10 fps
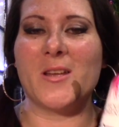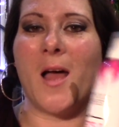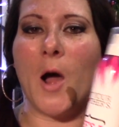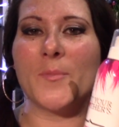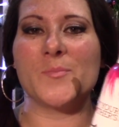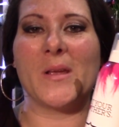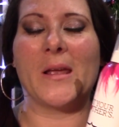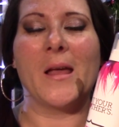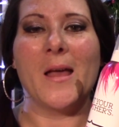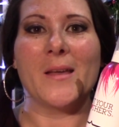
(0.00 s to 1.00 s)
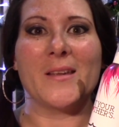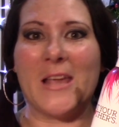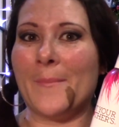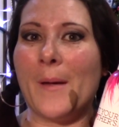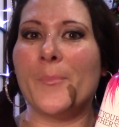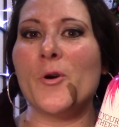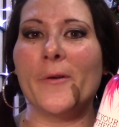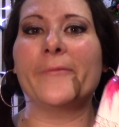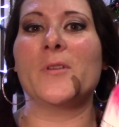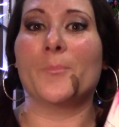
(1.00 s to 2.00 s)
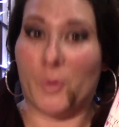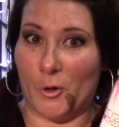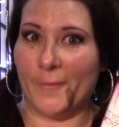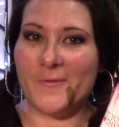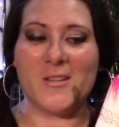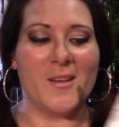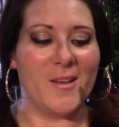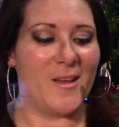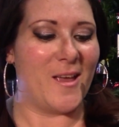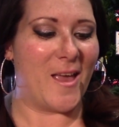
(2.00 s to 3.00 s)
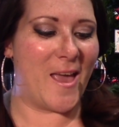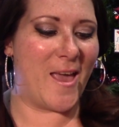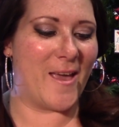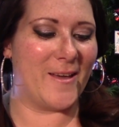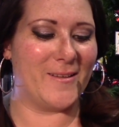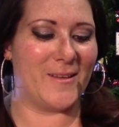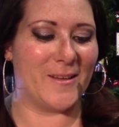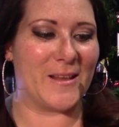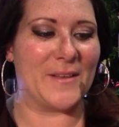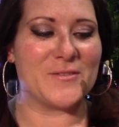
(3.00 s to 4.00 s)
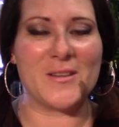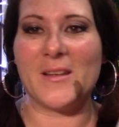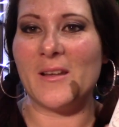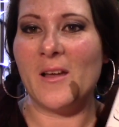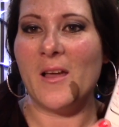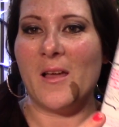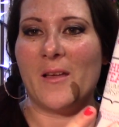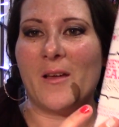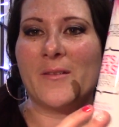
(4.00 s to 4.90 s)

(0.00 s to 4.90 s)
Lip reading: It helps me keep my poofed. And it gives it a